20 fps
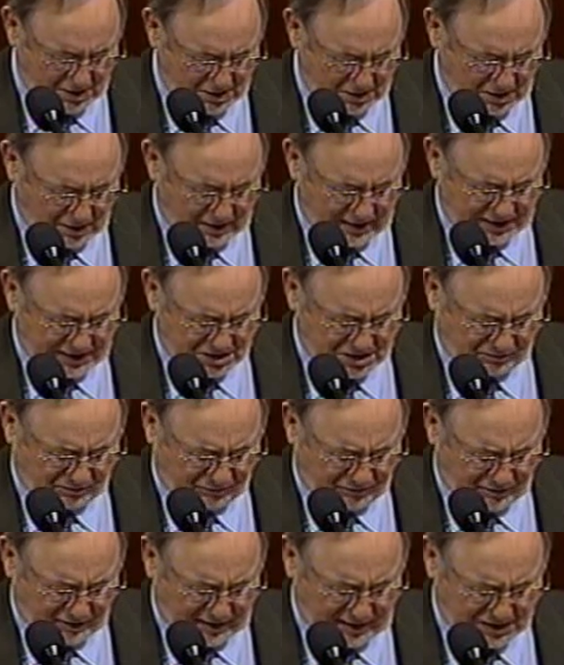The
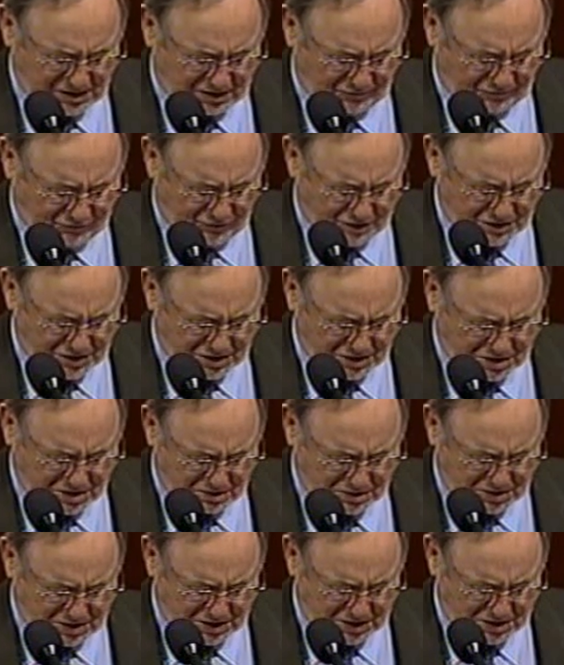Alaska Forestry
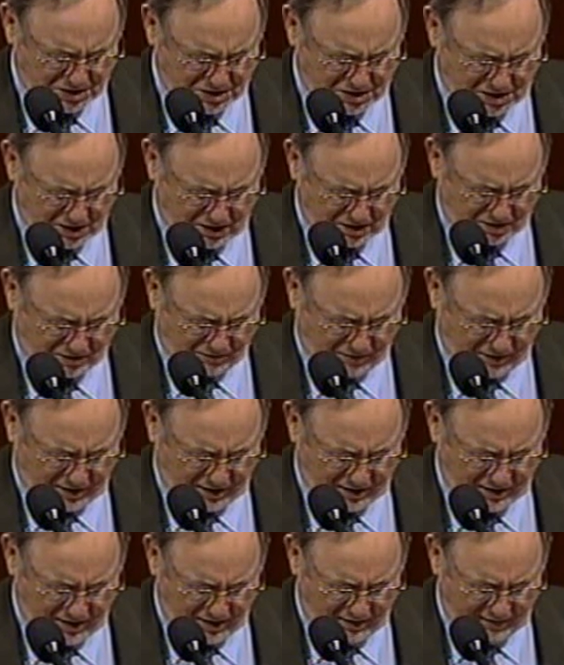Association
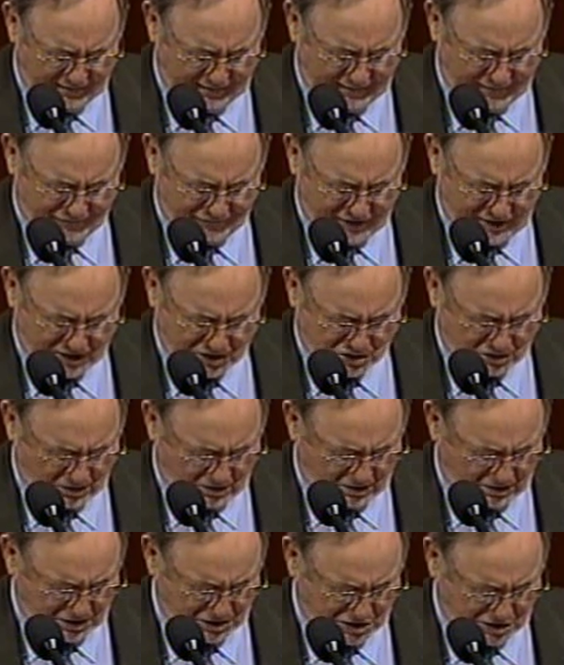testified AFA
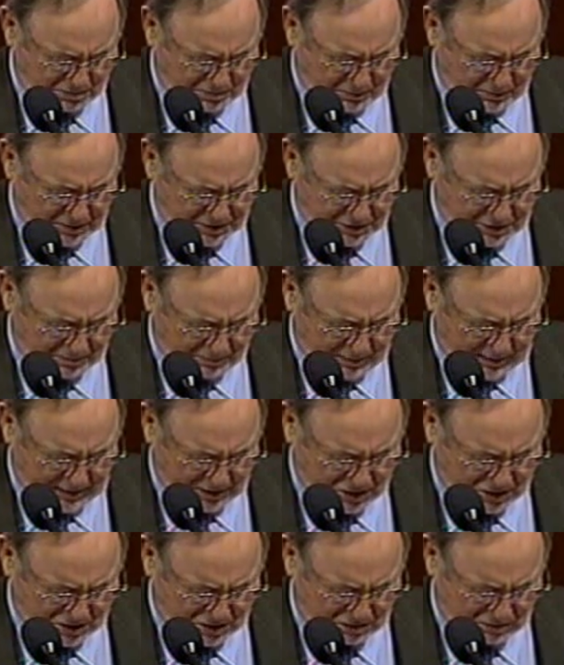strongly supports the
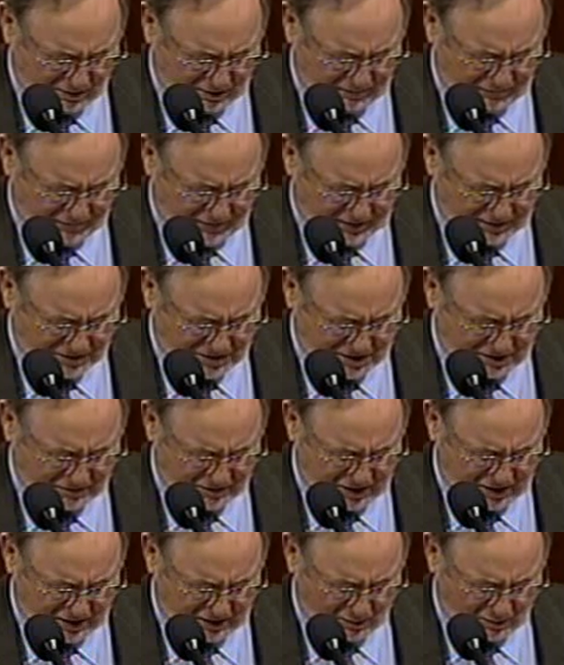passage of
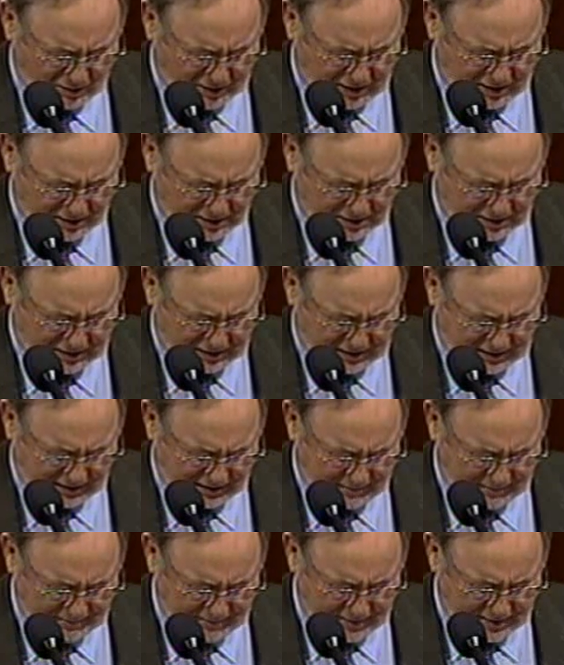2578 without delay.
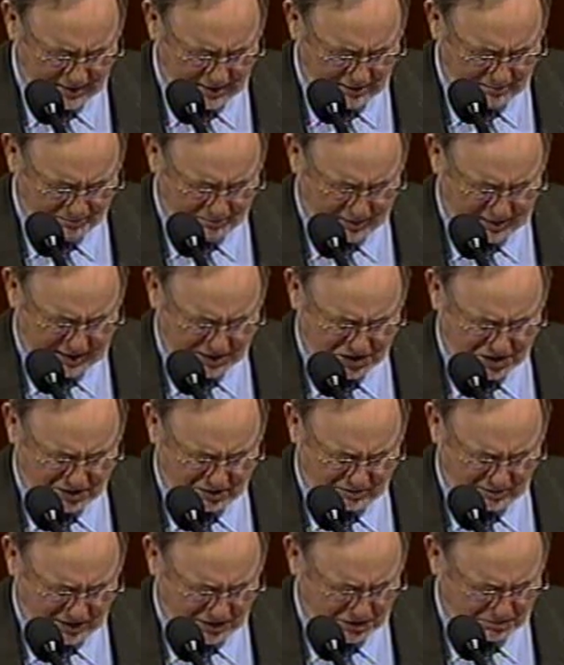
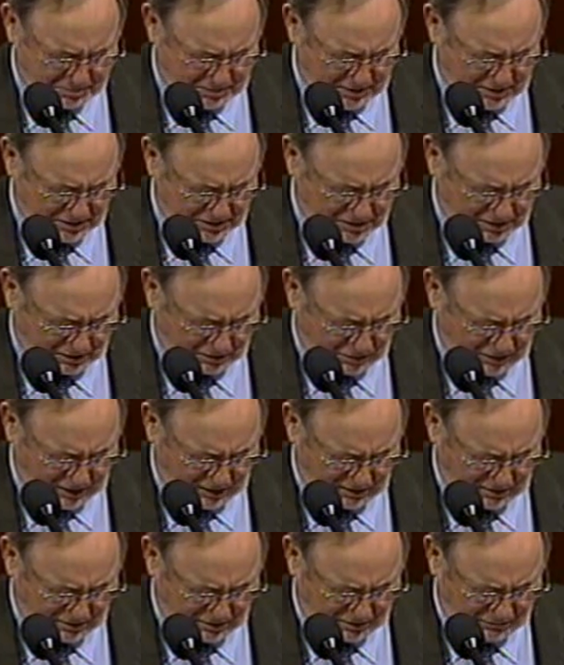Passage of this bill is
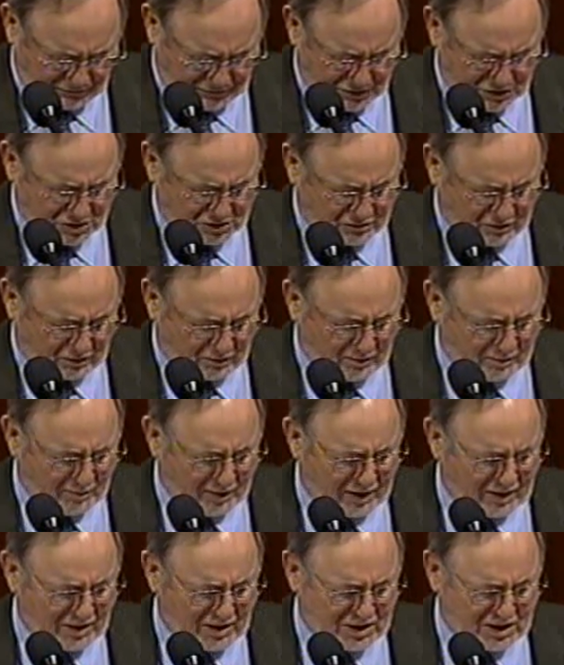critical to the future of our
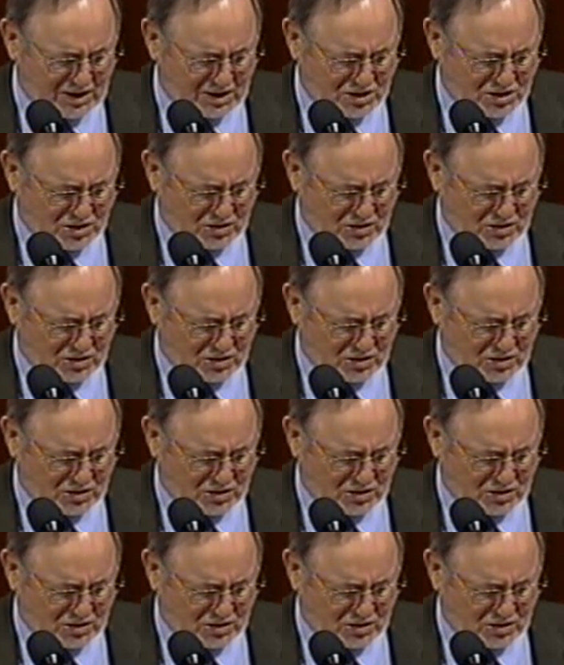remaining